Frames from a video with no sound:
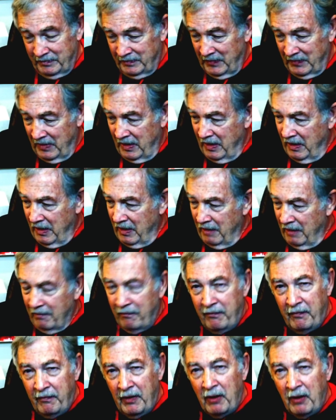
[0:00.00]
a
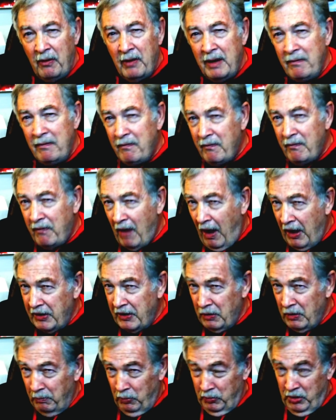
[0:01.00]
very
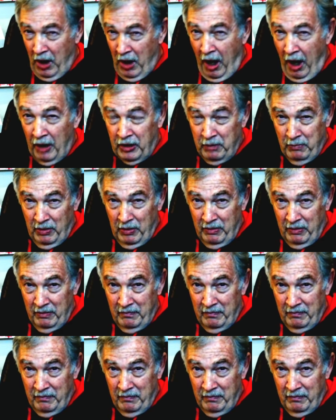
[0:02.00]
valuable document